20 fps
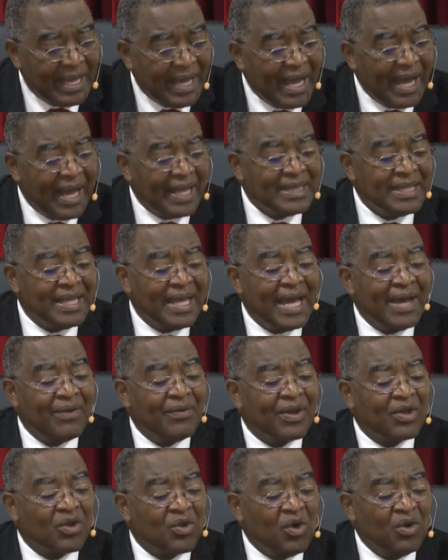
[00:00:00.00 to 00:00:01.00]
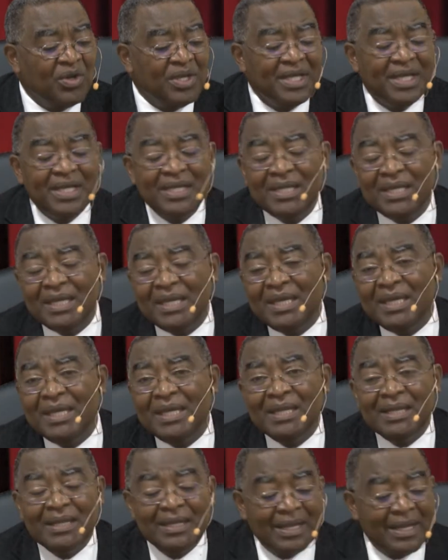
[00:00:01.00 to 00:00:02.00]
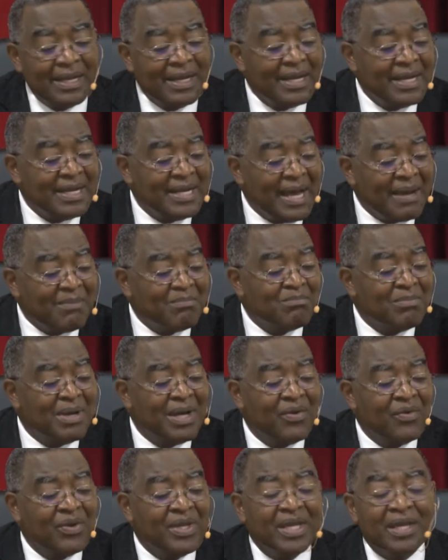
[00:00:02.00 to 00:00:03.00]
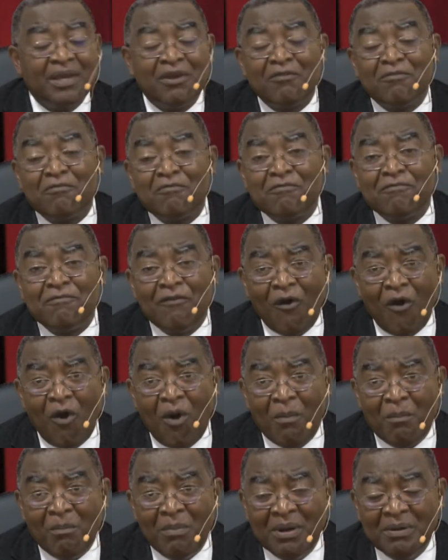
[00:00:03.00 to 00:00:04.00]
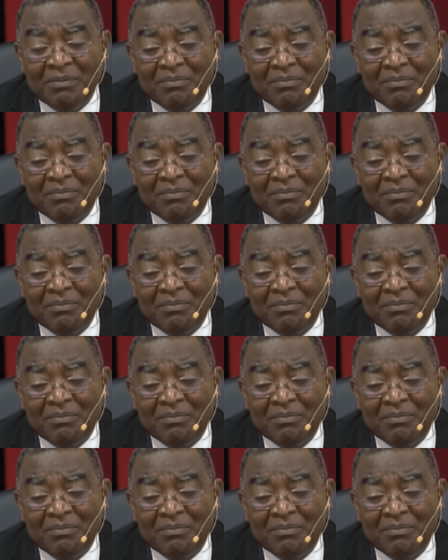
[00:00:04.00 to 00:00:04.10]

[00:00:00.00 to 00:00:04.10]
and they are recorded in numbering form.